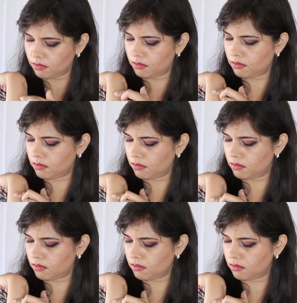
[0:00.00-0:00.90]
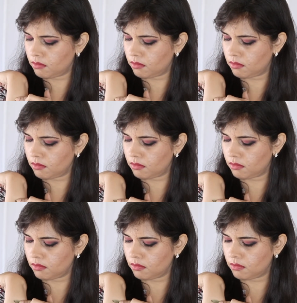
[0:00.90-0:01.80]

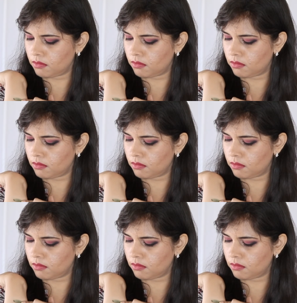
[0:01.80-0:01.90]
[no speech]